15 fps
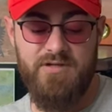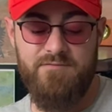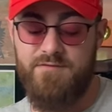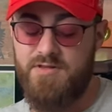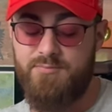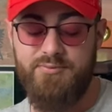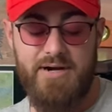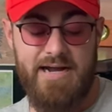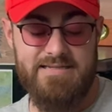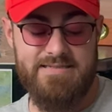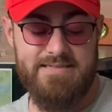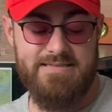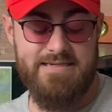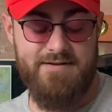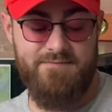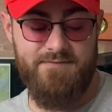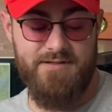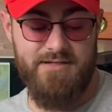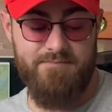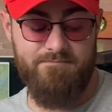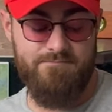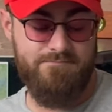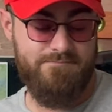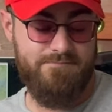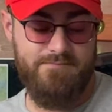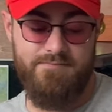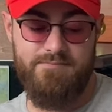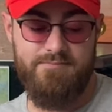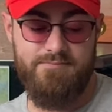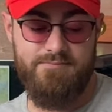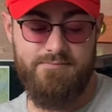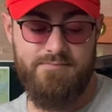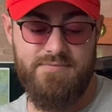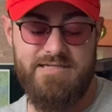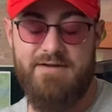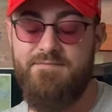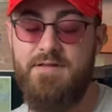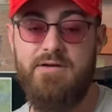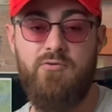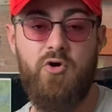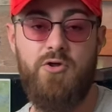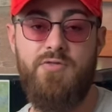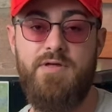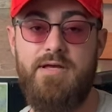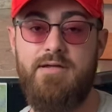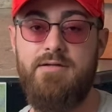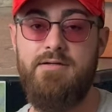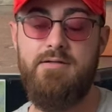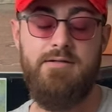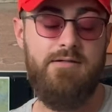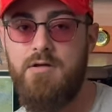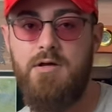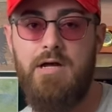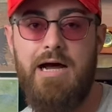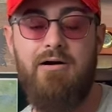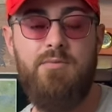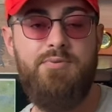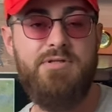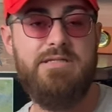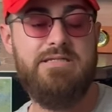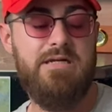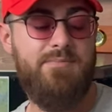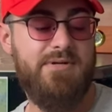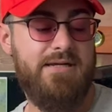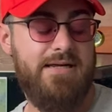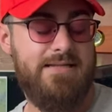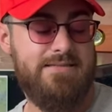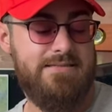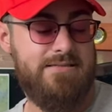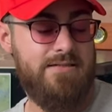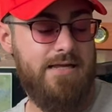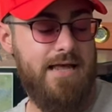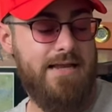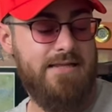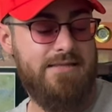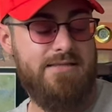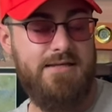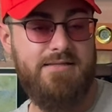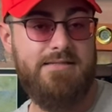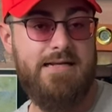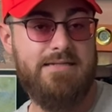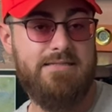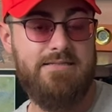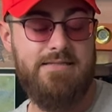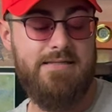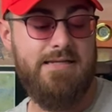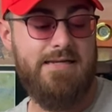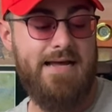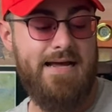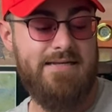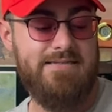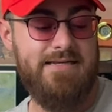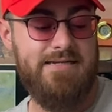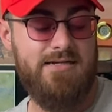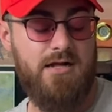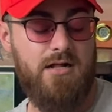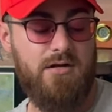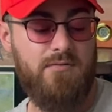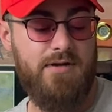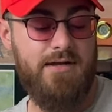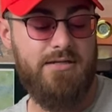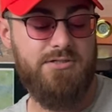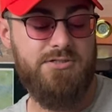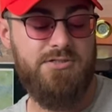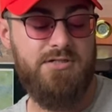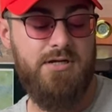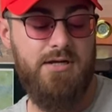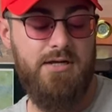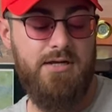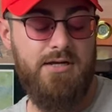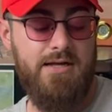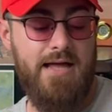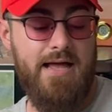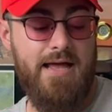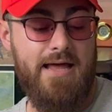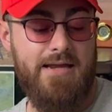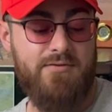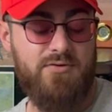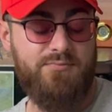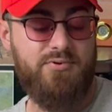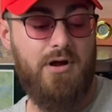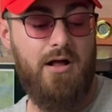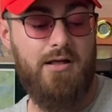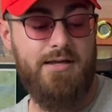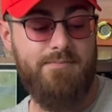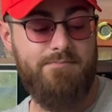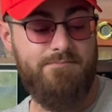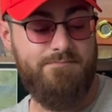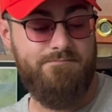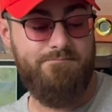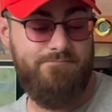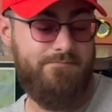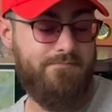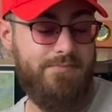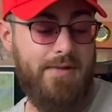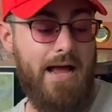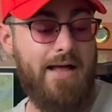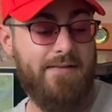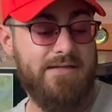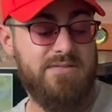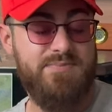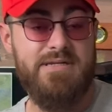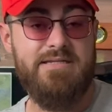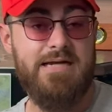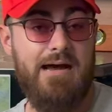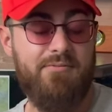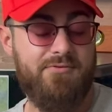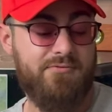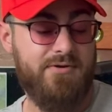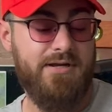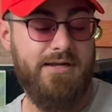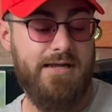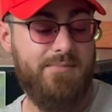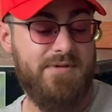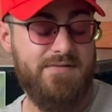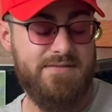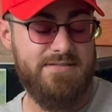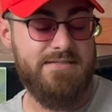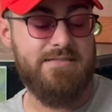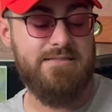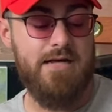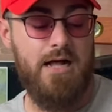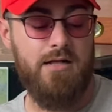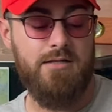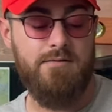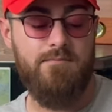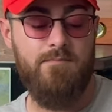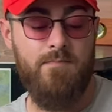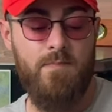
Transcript: For the price, it's definitely worth it. I would put this up against anything that's in the $9, $10 range, and it would probably at least be top three. I mean, this is solid.